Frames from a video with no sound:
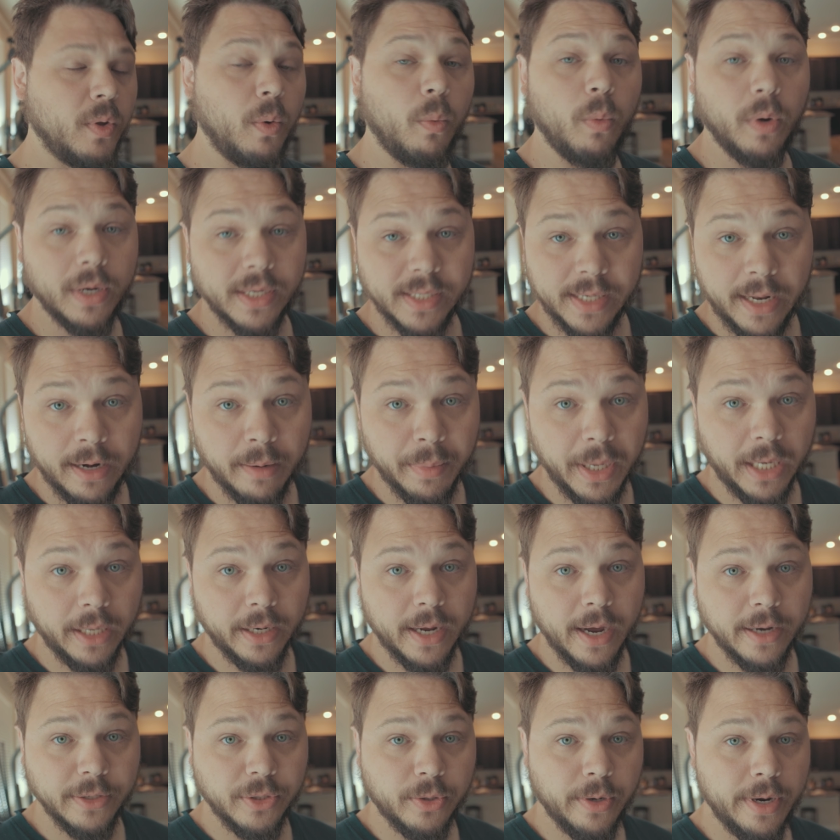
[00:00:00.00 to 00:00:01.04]
What is
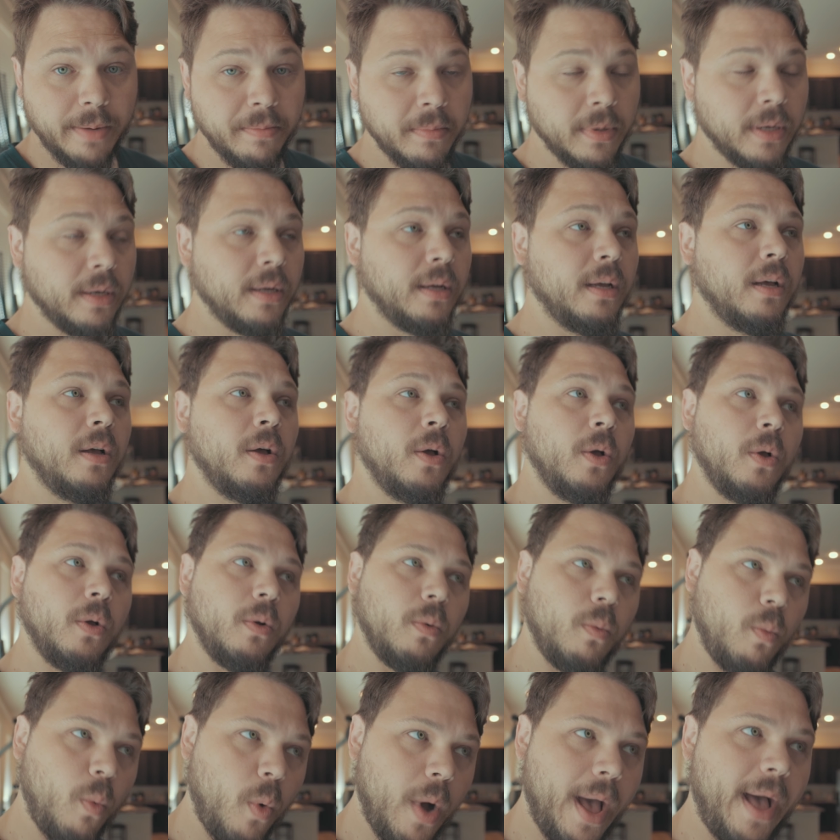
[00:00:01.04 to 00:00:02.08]
anabolic ice cream?
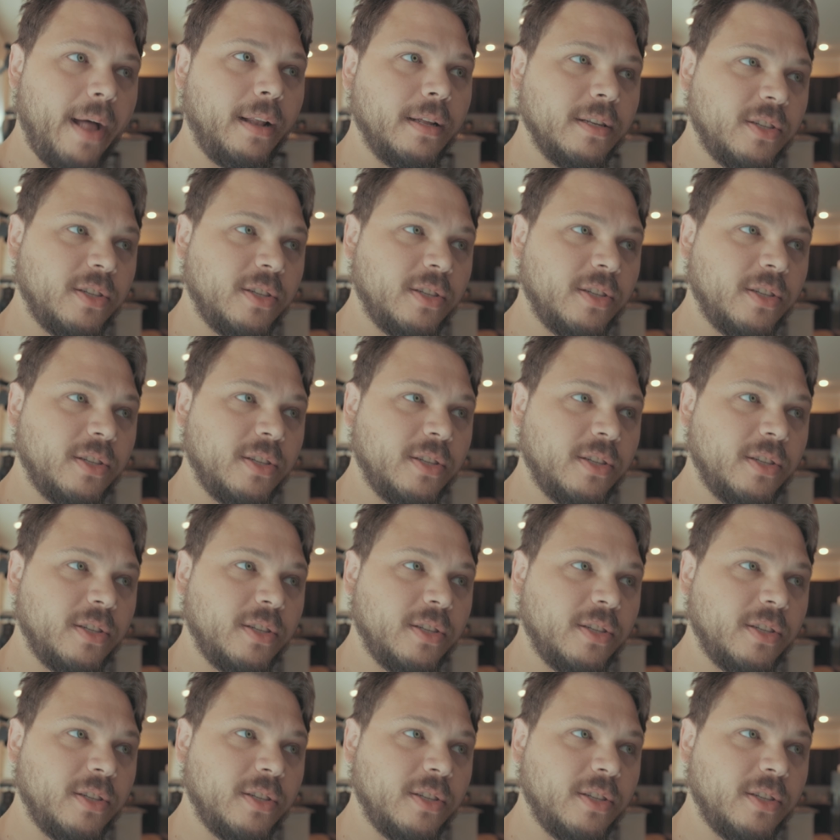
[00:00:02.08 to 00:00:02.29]
Well,